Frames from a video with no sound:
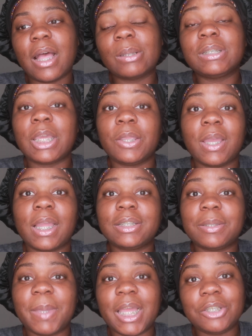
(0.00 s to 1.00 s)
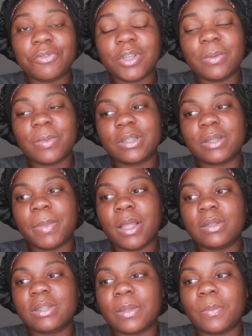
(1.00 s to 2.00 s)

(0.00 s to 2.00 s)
I'll tell you guys, a bad dream was about